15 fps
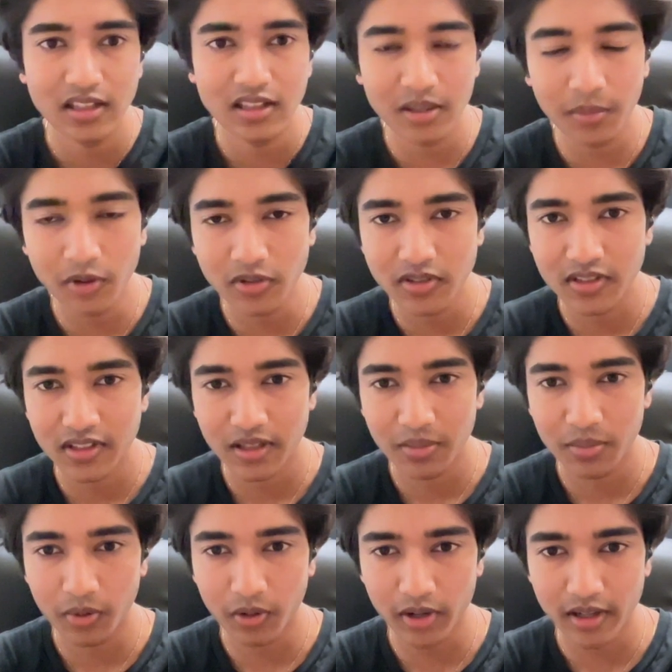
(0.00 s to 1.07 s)
The most
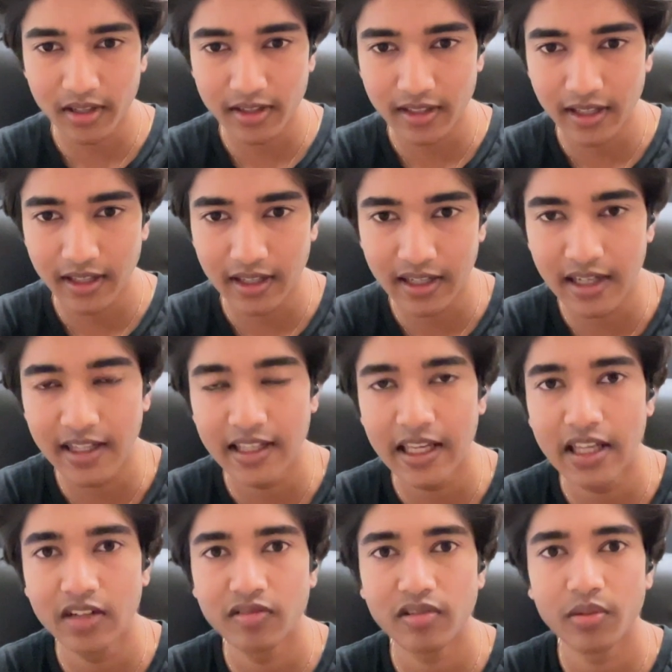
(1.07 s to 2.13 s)
important thing I
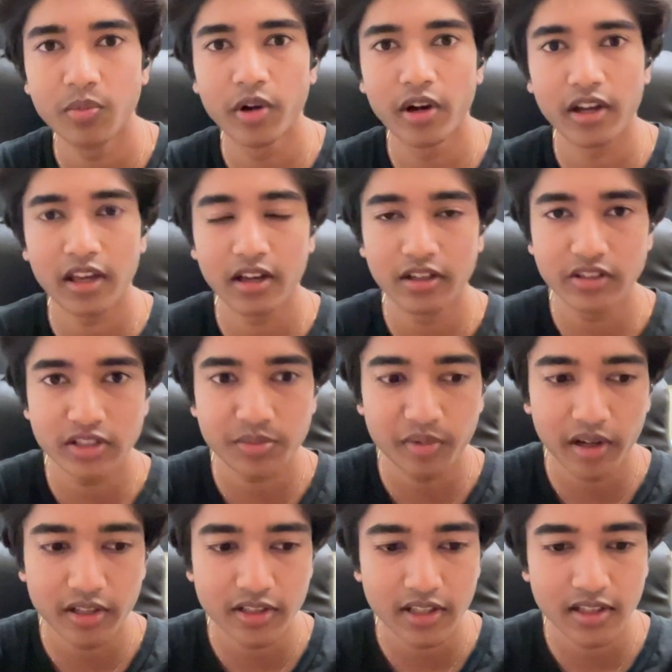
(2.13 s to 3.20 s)
gained from working on this
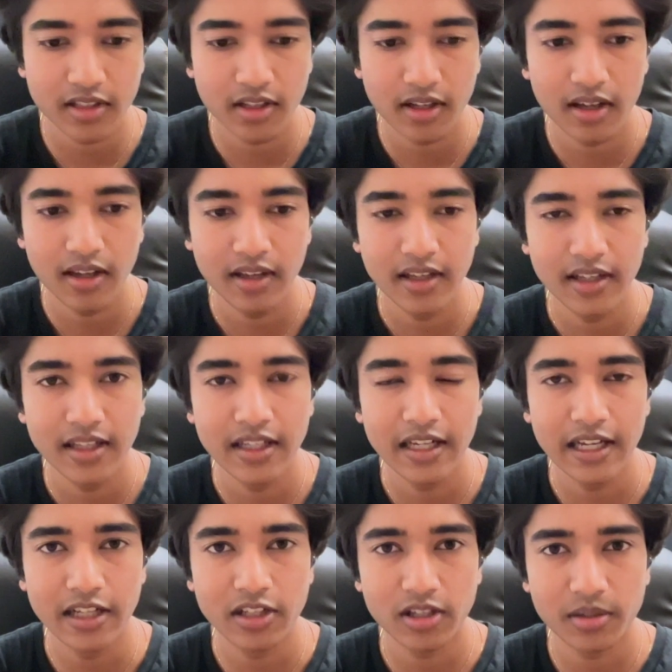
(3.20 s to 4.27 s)
project,
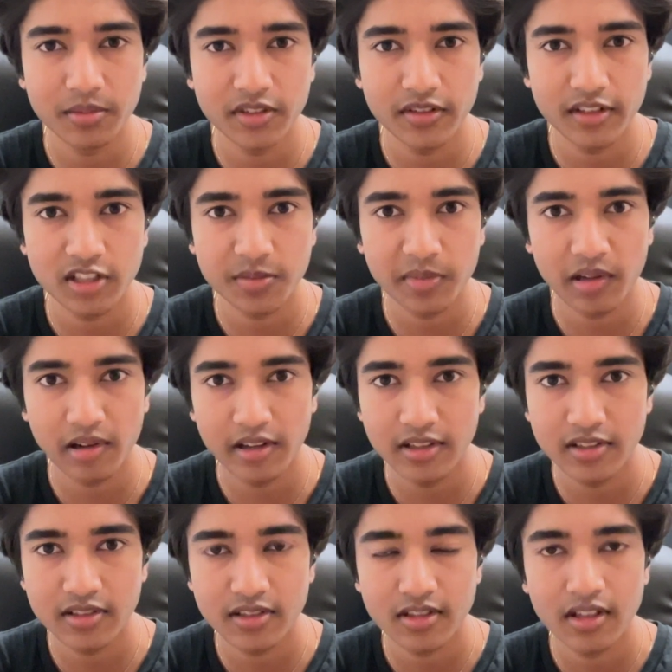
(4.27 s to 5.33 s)
in terms of
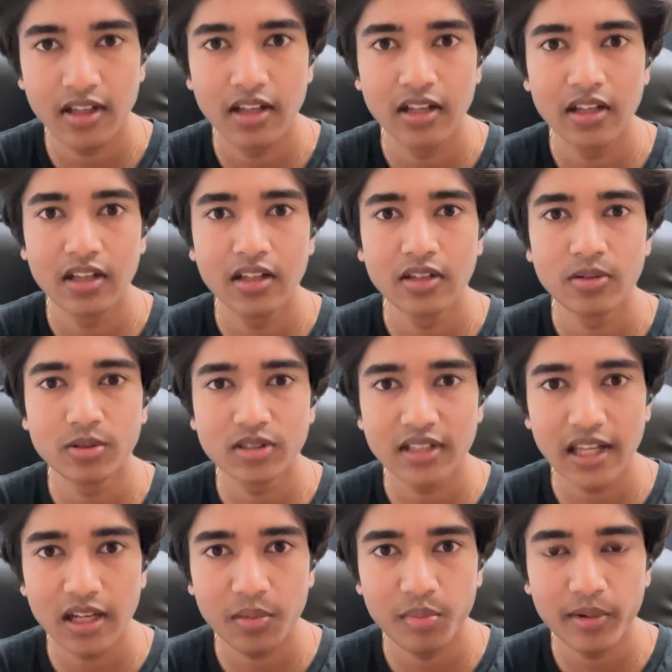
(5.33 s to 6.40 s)
experience, was
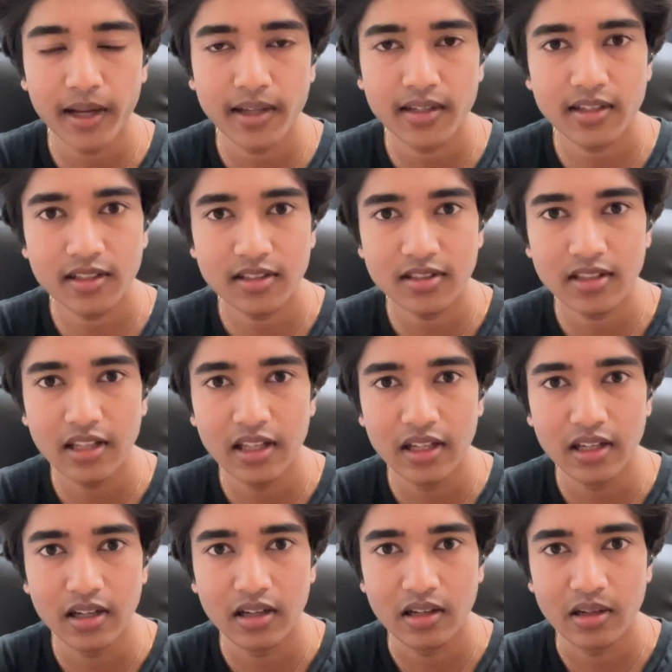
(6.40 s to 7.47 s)
getting practice
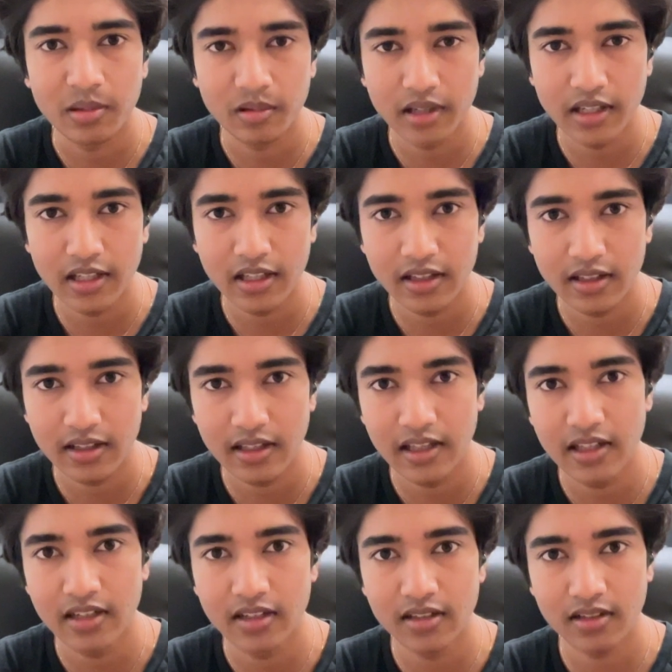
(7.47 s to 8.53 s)
in reading
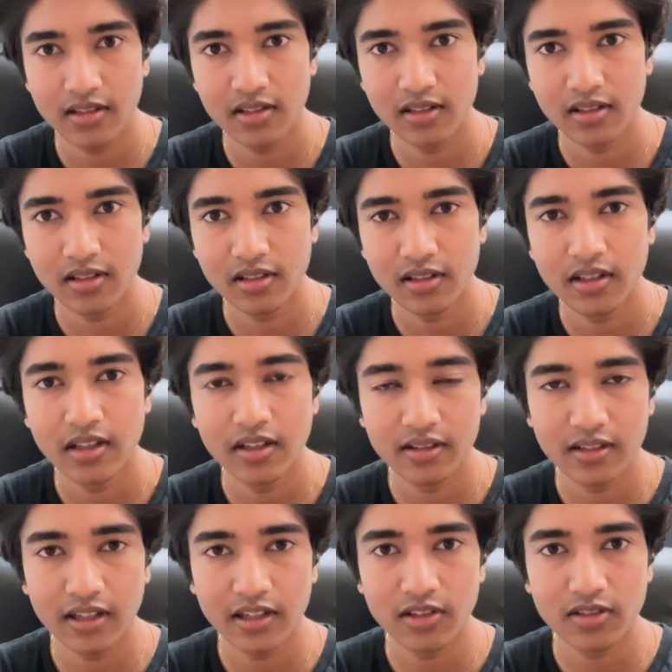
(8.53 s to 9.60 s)
and
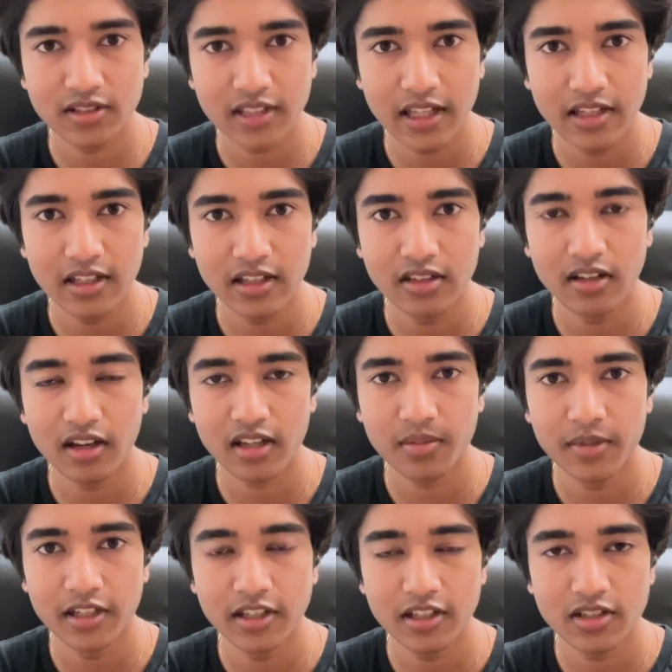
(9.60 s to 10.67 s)
understanding
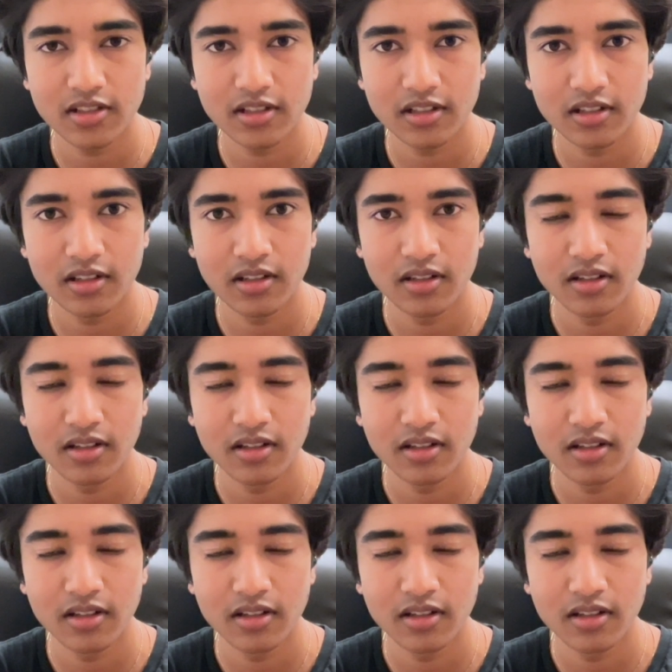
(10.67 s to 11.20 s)
documentation.